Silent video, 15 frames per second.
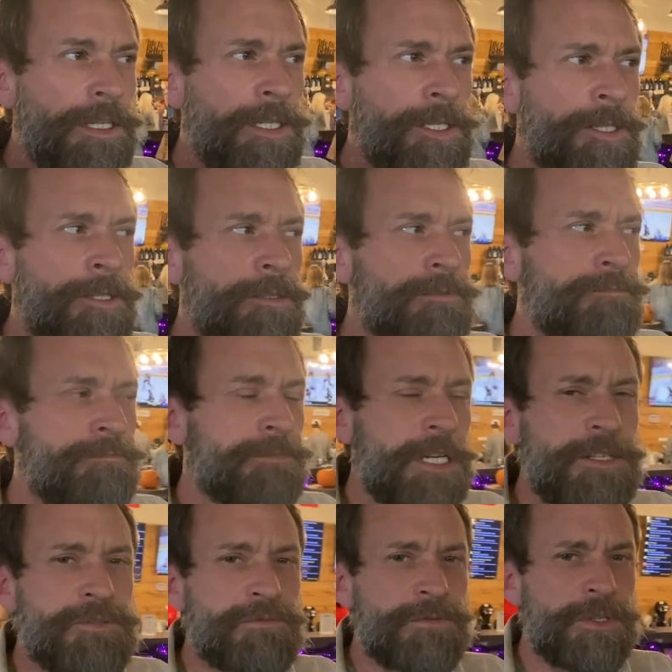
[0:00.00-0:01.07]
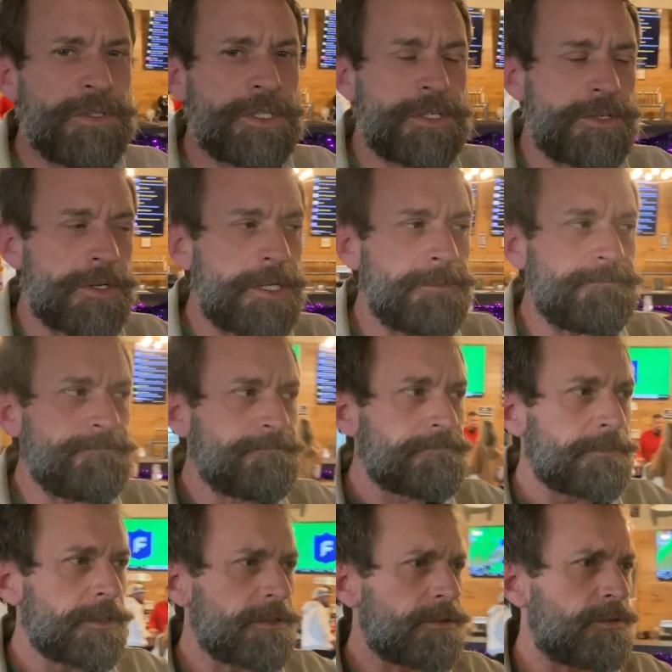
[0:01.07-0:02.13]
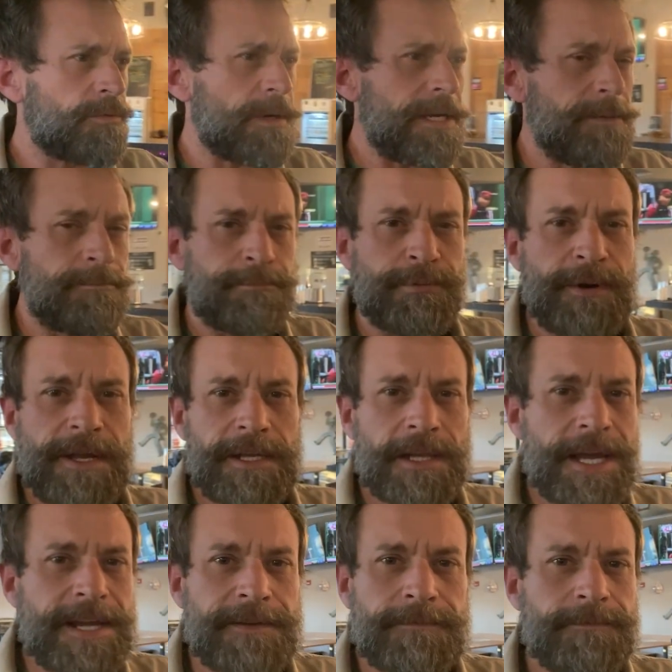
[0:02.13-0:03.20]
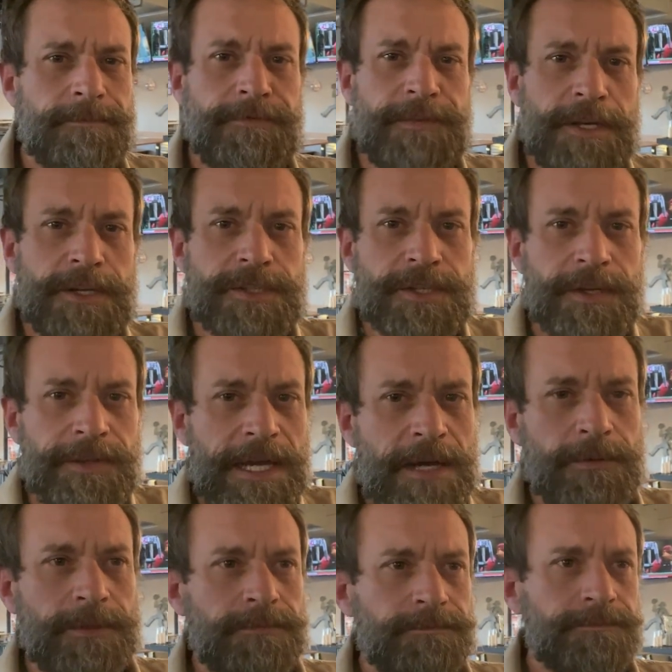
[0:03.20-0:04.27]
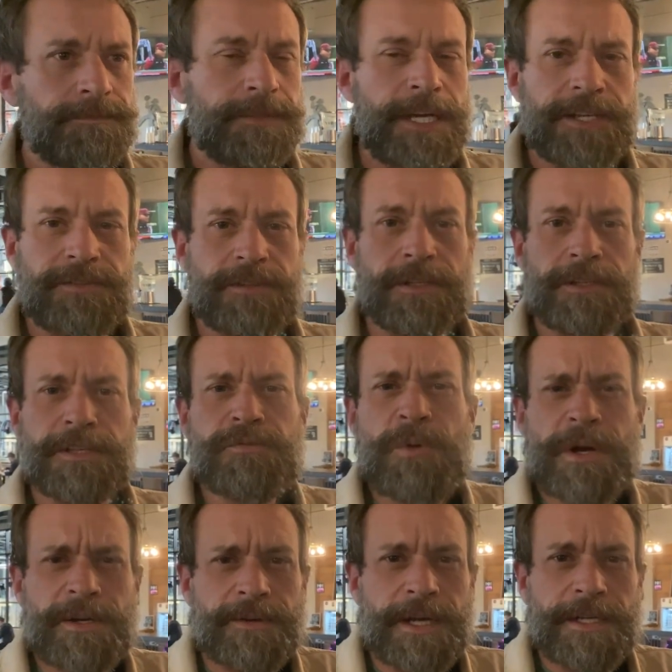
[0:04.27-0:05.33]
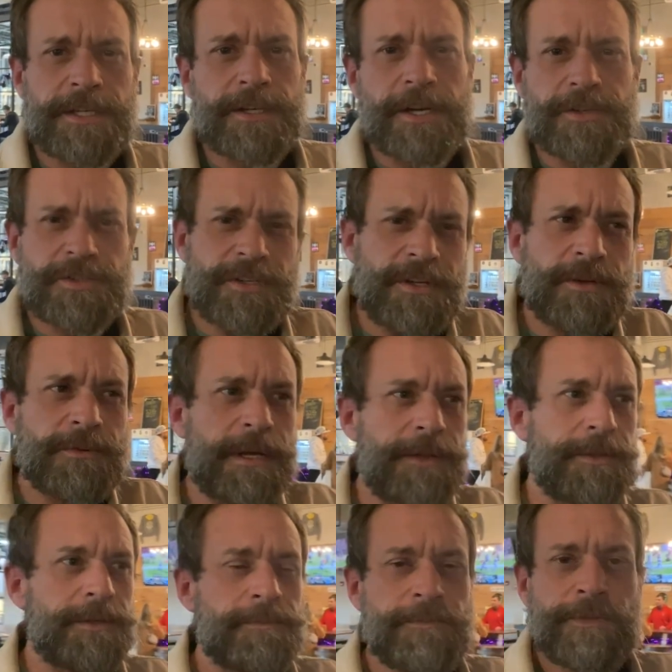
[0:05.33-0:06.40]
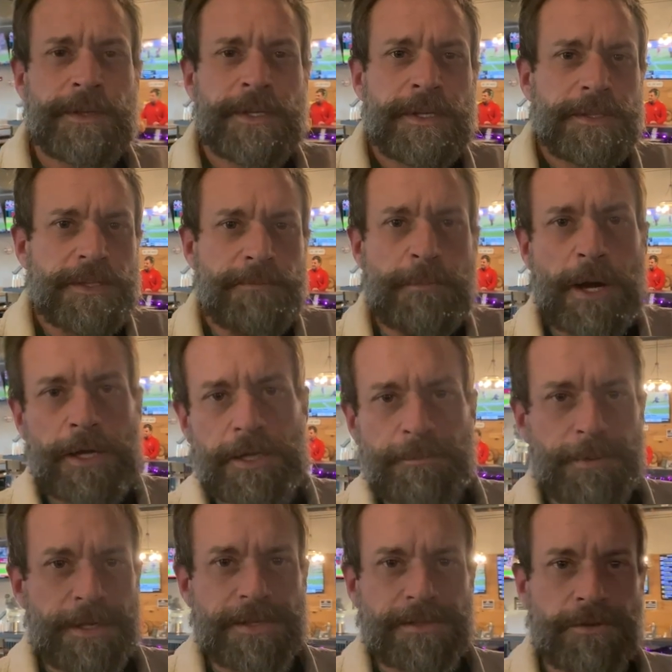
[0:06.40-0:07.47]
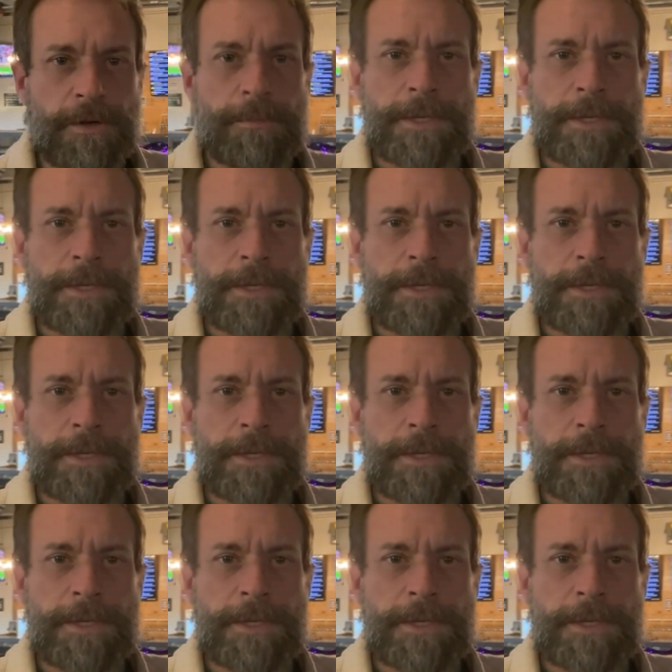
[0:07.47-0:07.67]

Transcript: Oh, that's really good. Great bread-like finish on that one. Excellent. Let's walk around here. I'll show you around the, the marketplace a little